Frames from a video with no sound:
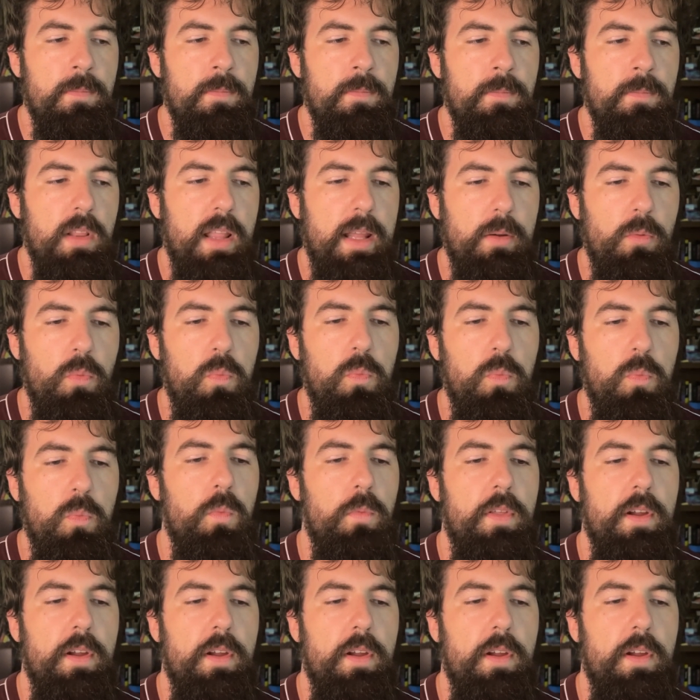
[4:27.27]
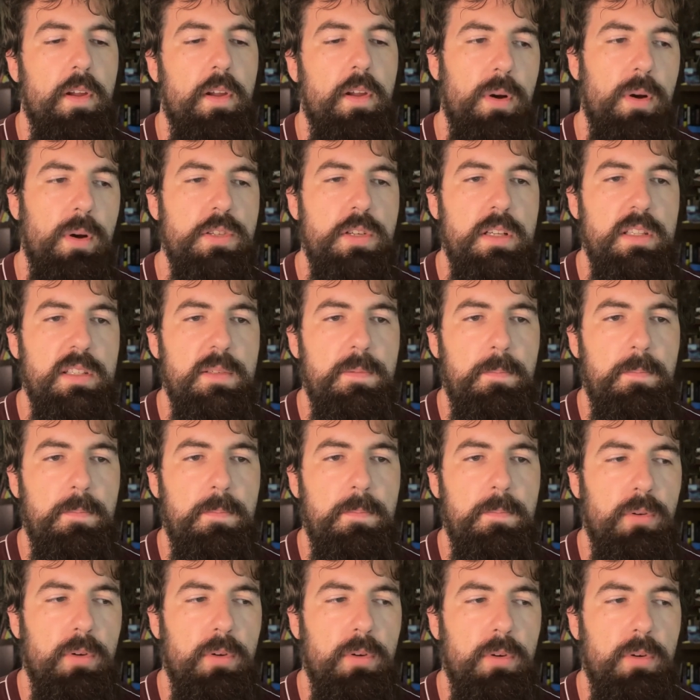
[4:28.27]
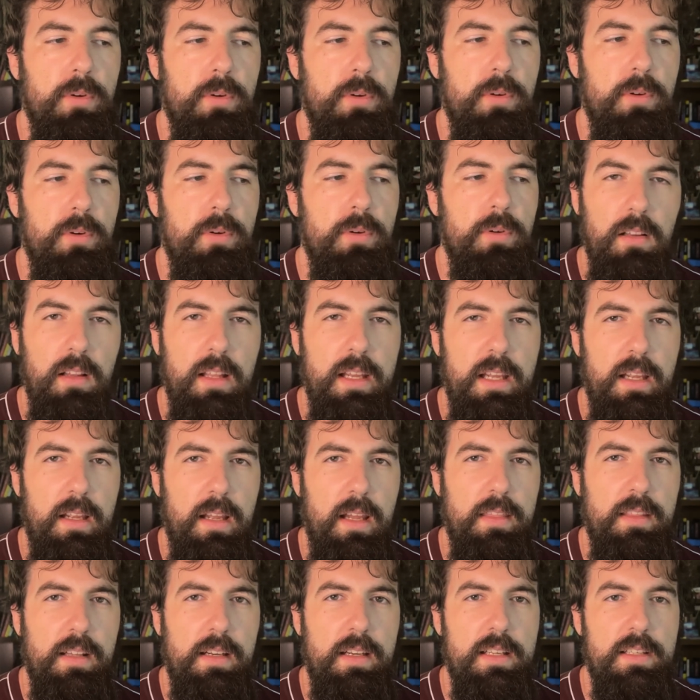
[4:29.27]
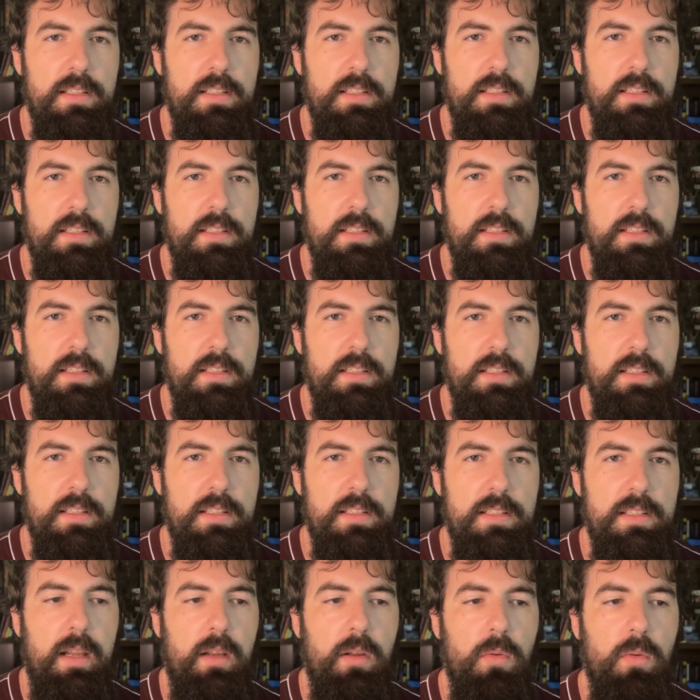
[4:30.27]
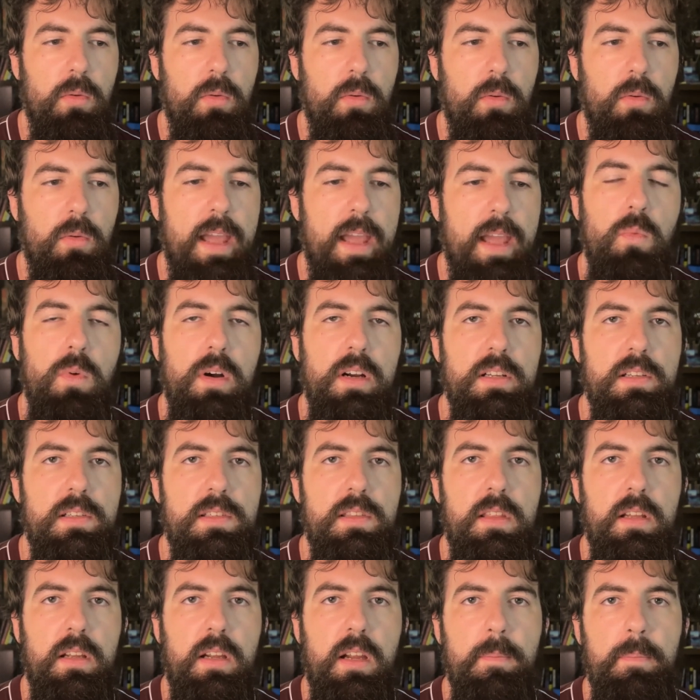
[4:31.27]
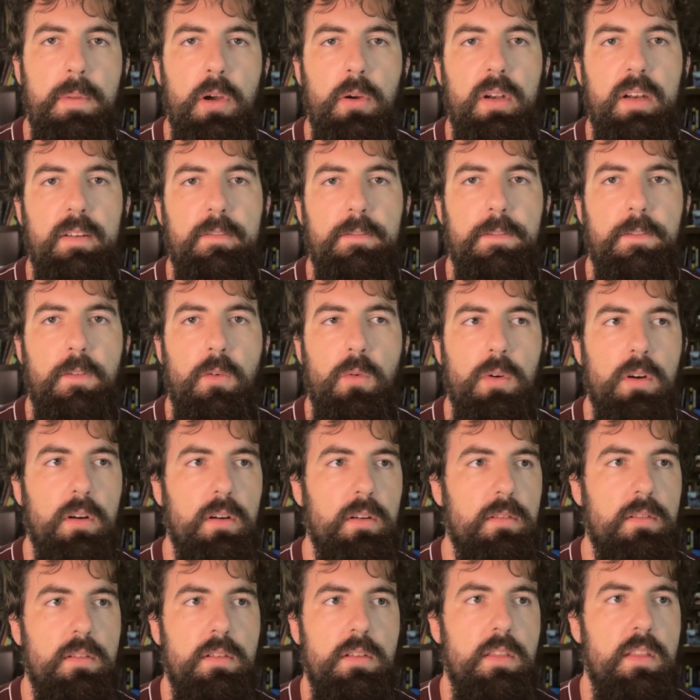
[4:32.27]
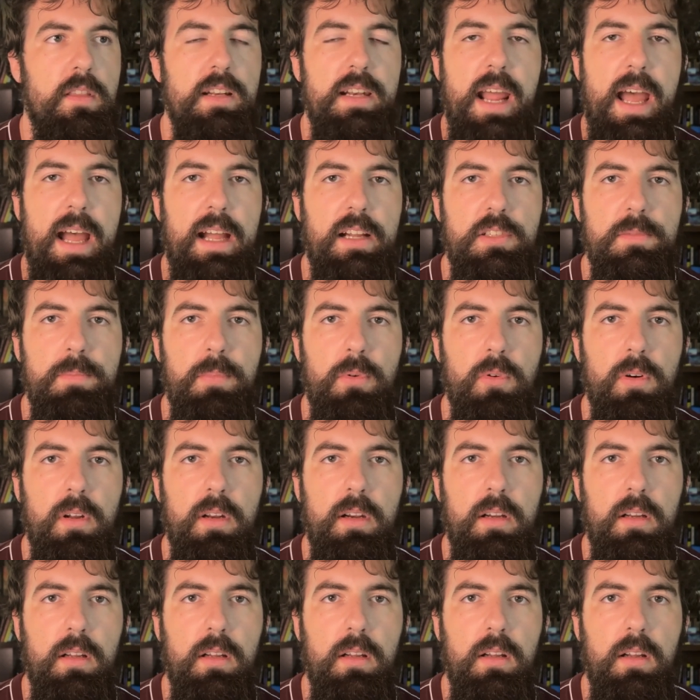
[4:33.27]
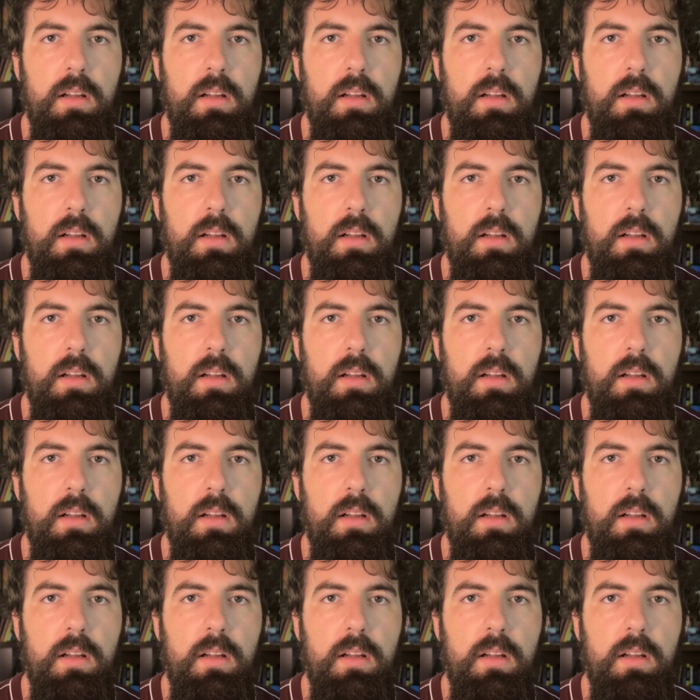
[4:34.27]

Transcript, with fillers: Like, there are questions pretty regularly in the Discord about, like, hey, where's the component for the dashboard?